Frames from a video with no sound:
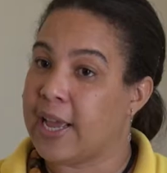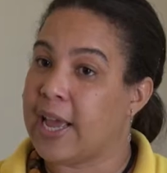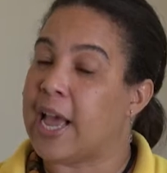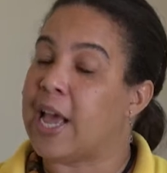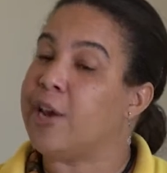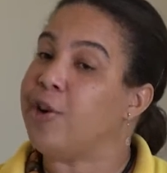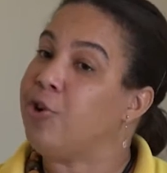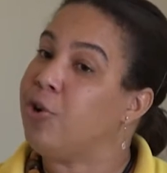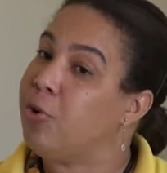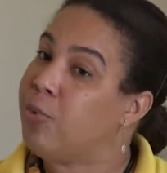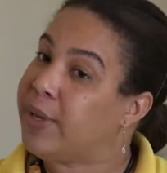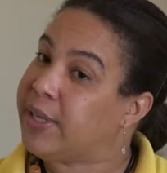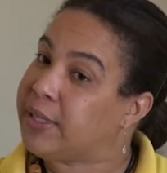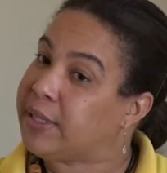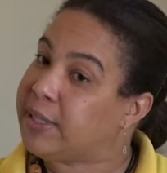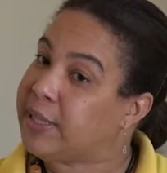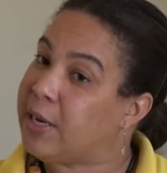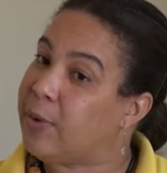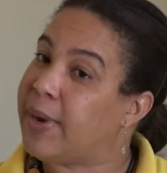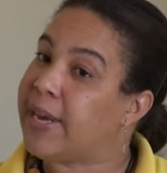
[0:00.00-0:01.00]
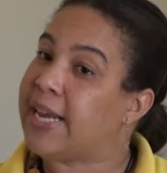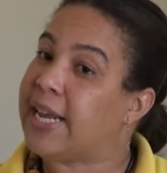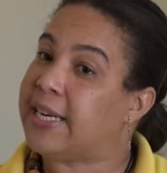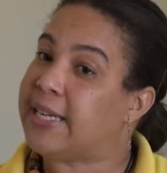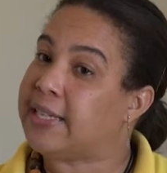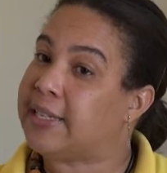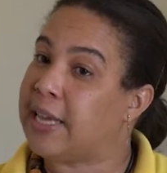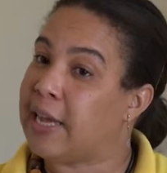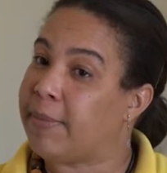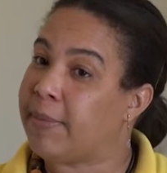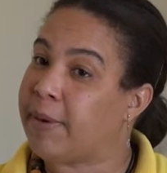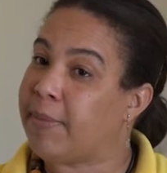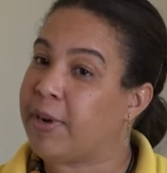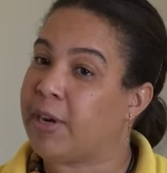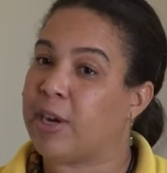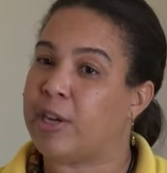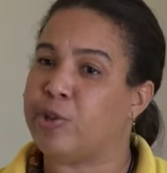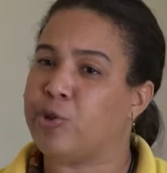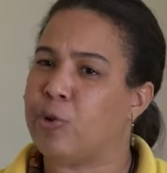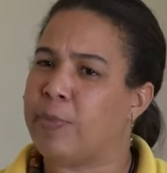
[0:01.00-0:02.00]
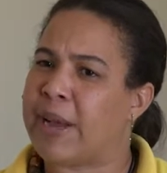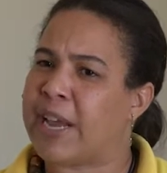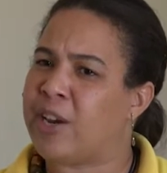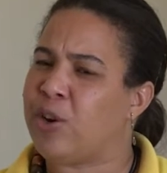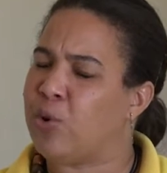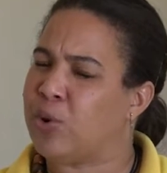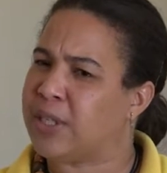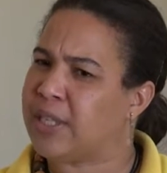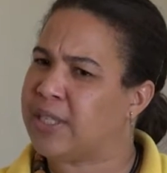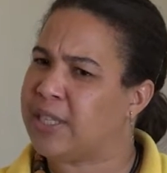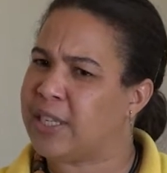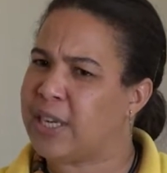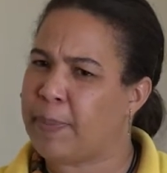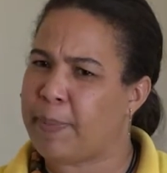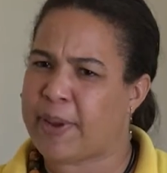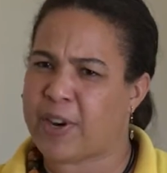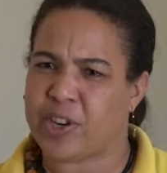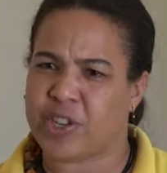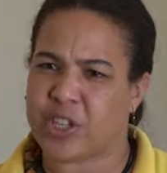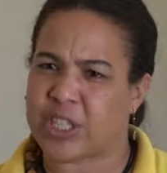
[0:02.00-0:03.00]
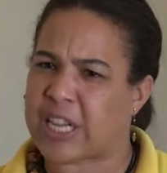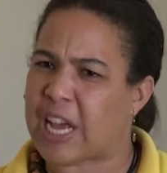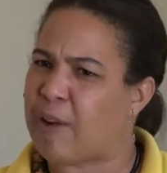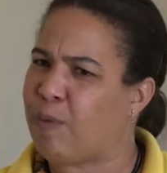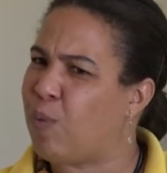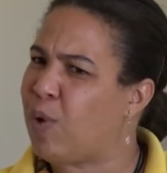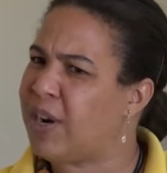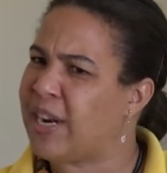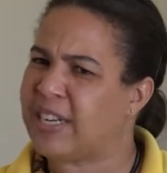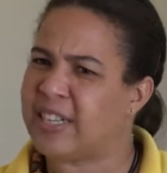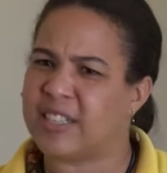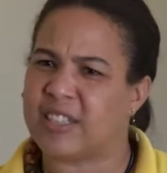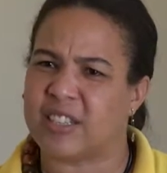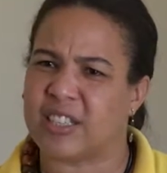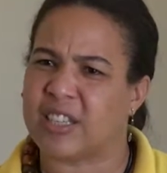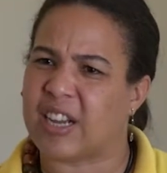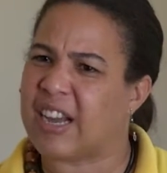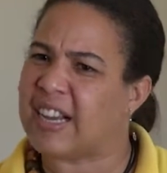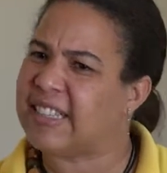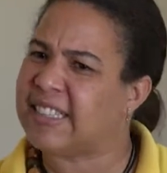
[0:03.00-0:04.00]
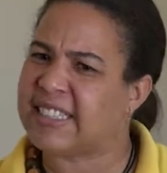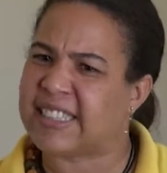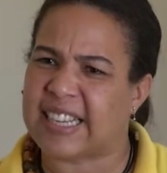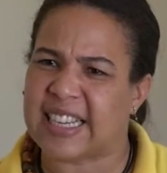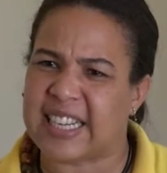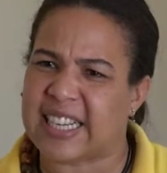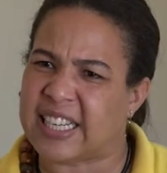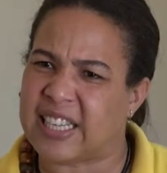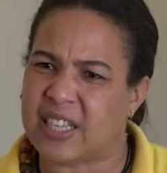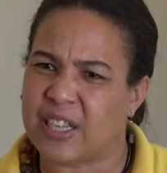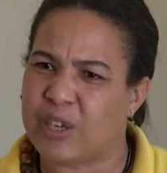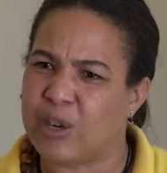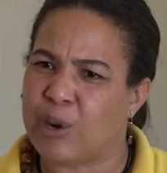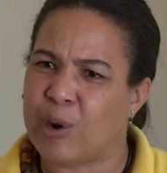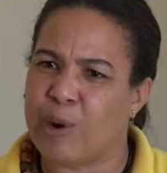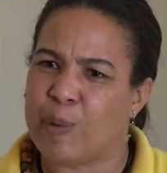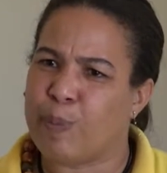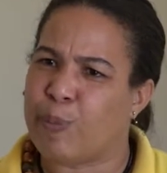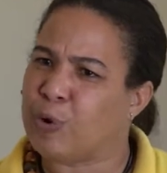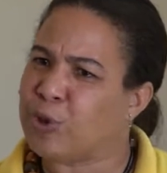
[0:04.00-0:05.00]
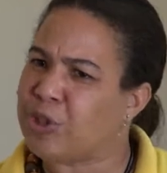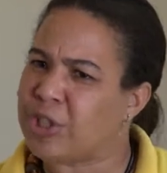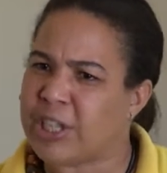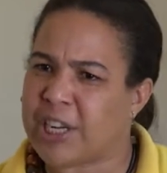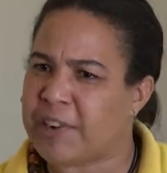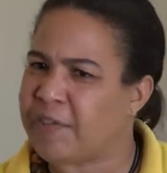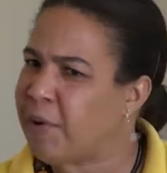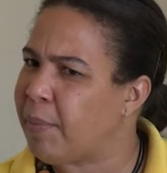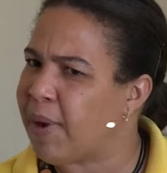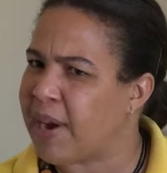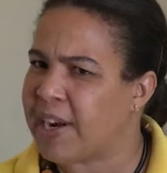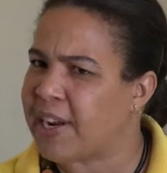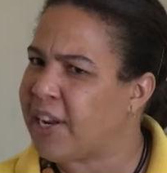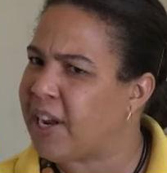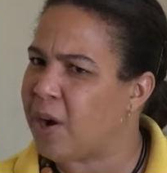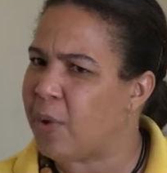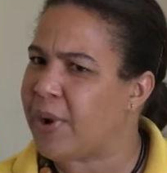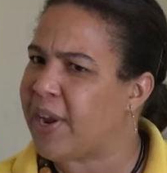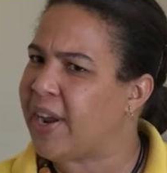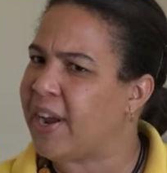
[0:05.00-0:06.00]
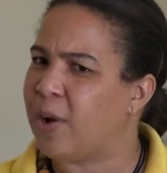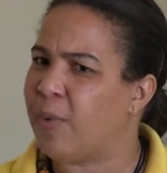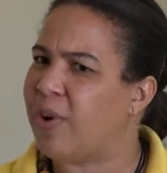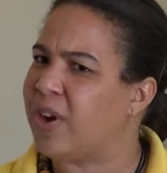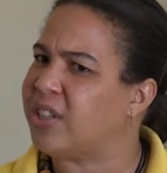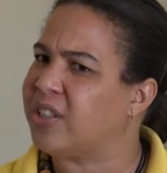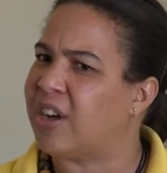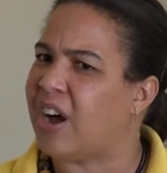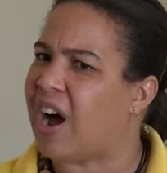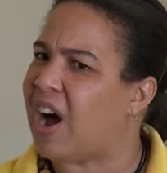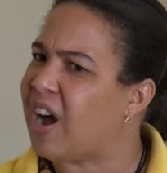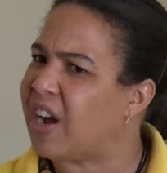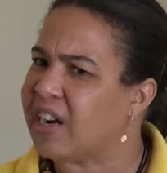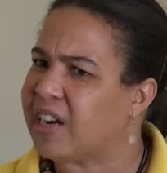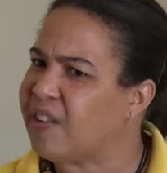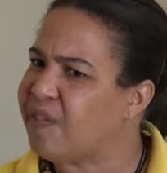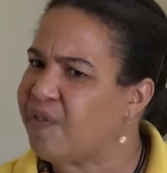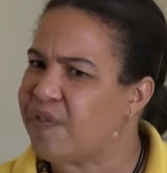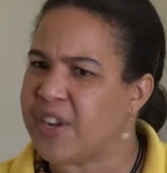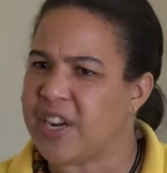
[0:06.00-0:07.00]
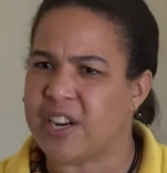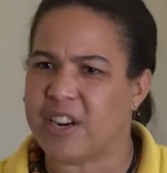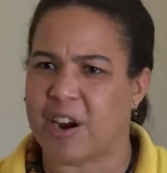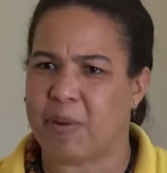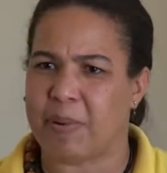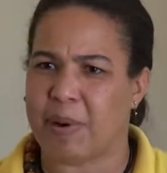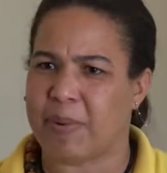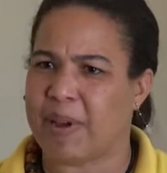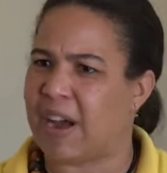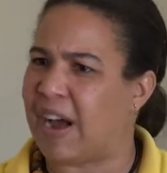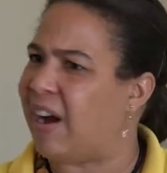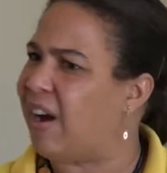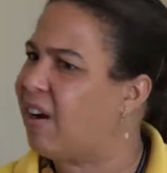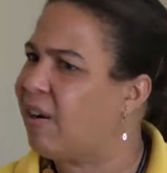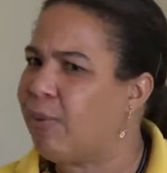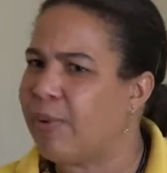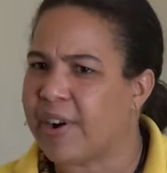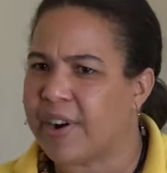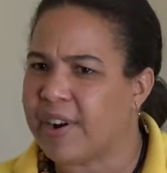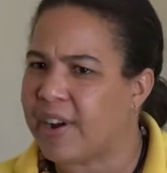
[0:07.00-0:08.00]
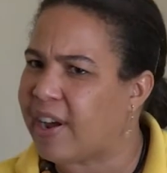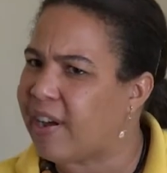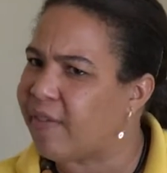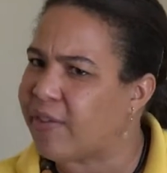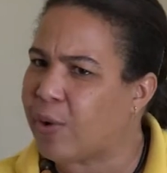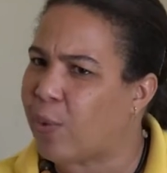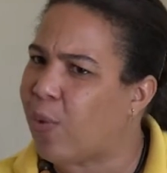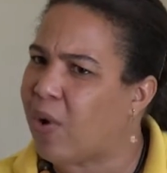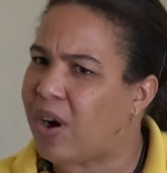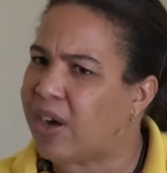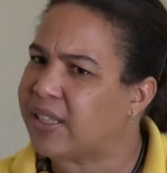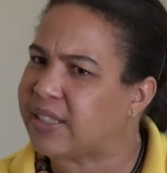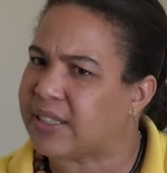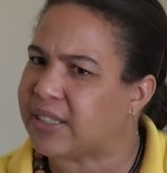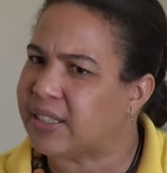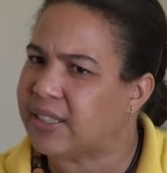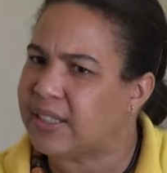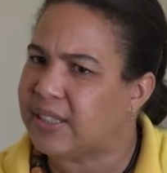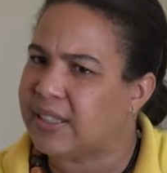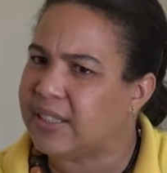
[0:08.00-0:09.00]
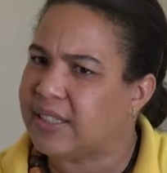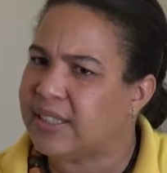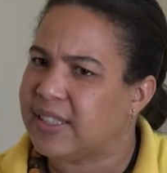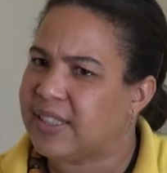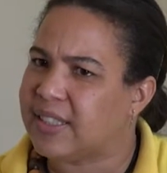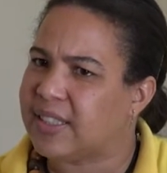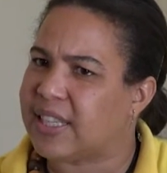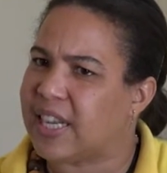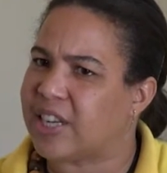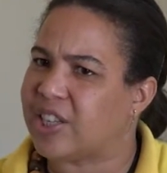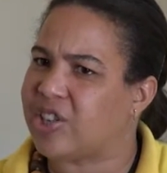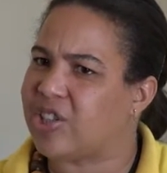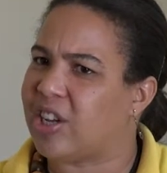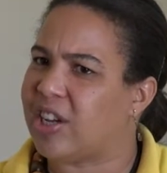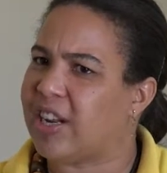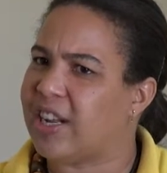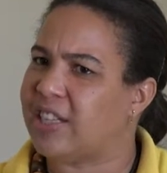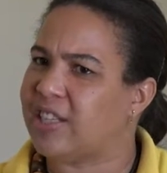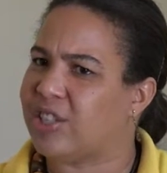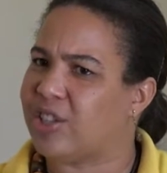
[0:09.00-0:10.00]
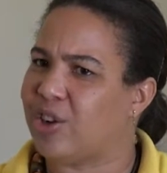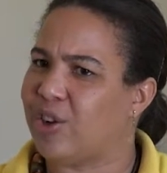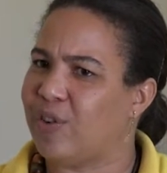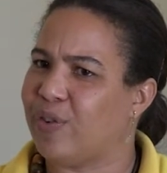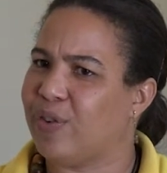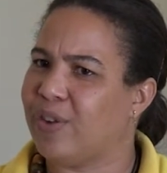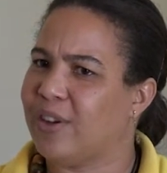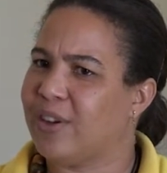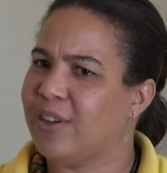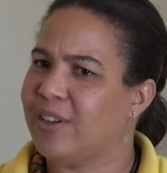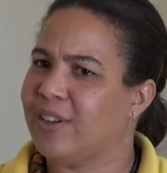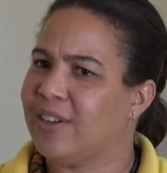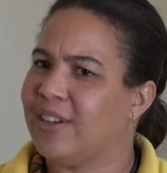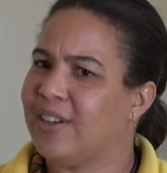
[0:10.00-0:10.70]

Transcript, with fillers: And you will see when that is happening because you might notice independent just have one that is just constantly pushing everybody away. I want to hug the feed. I probably hug where you have the water section and stuff.